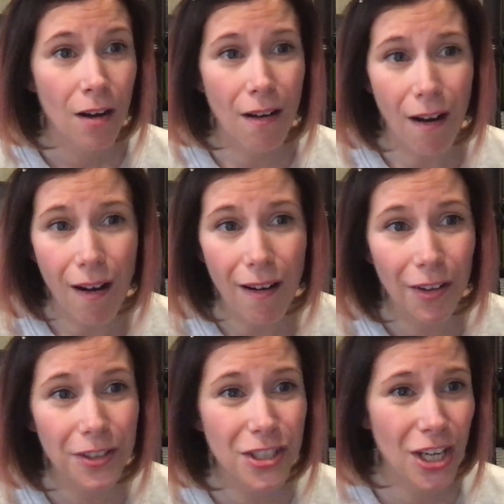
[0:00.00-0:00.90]

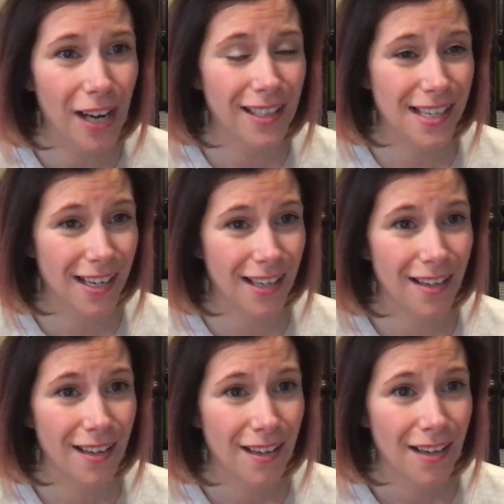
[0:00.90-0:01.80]
called, checked
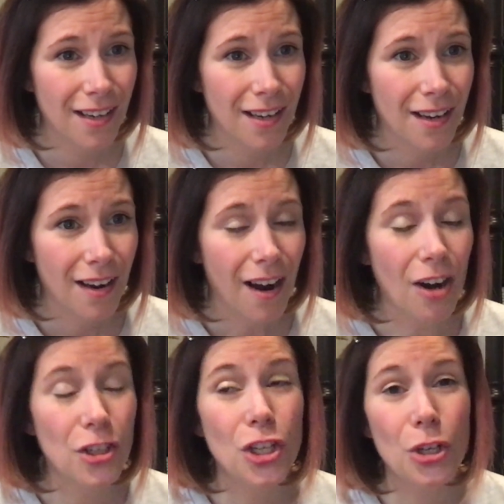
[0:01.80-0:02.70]
in.
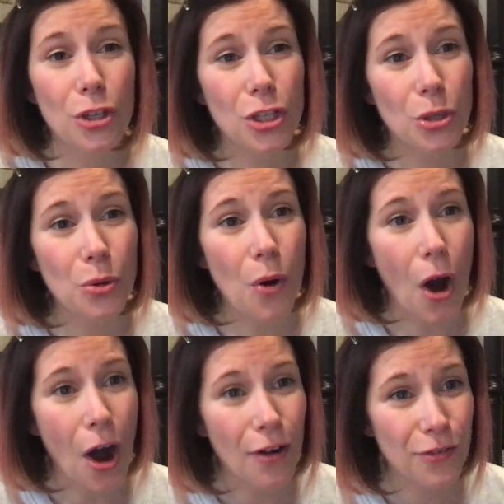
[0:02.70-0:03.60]
Our church who
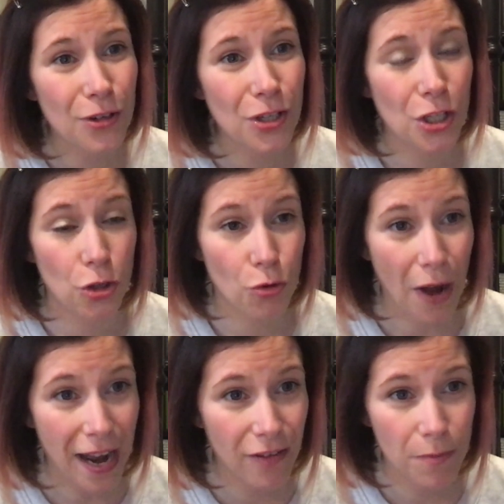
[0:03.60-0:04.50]
offered to
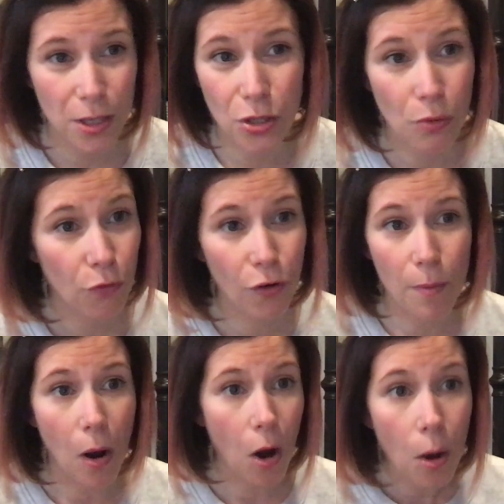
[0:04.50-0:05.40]
drive me to and
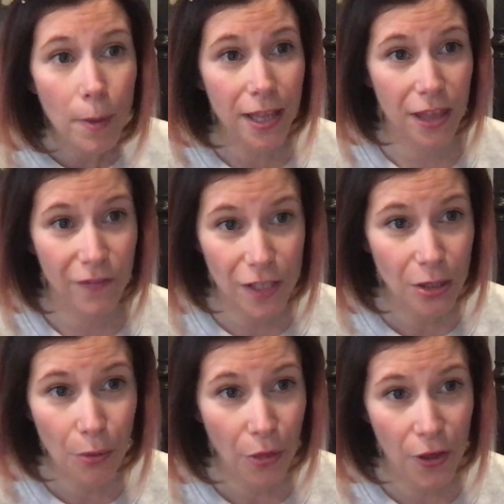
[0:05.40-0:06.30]
from all my
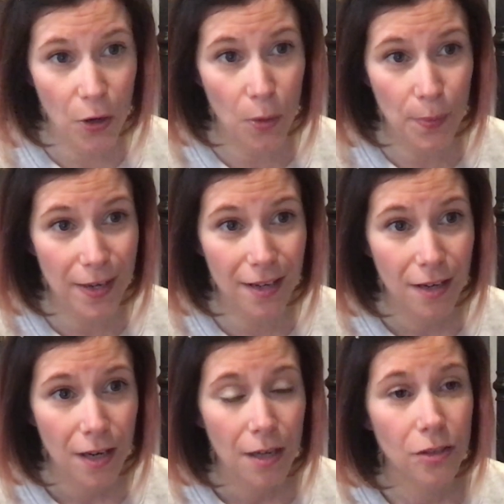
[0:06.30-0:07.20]
physical therapy
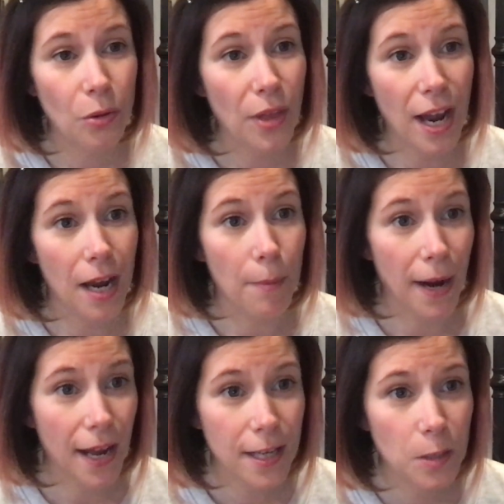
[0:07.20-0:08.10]
so that my
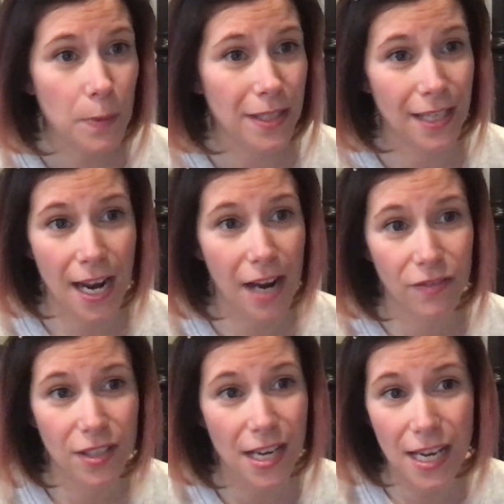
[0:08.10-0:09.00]
husband didn't have
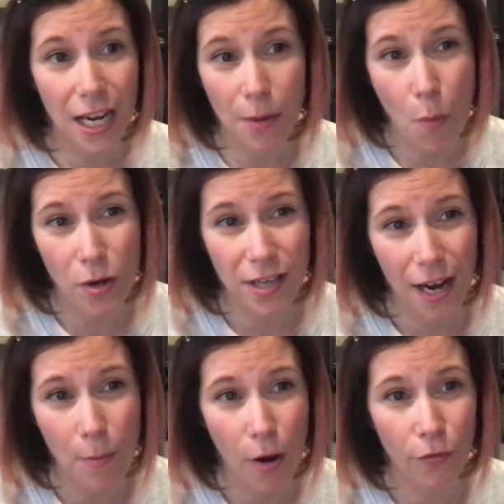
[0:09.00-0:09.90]
to take any more
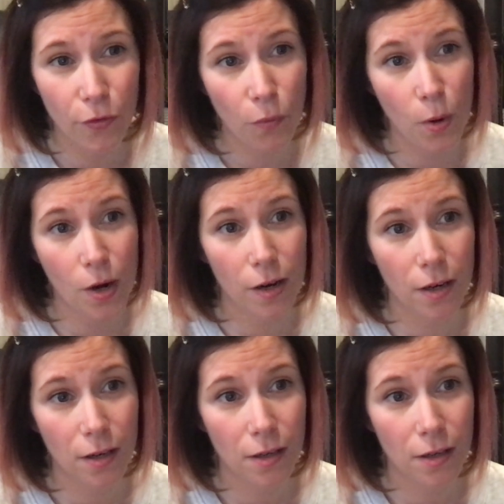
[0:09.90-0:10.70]
time off of work.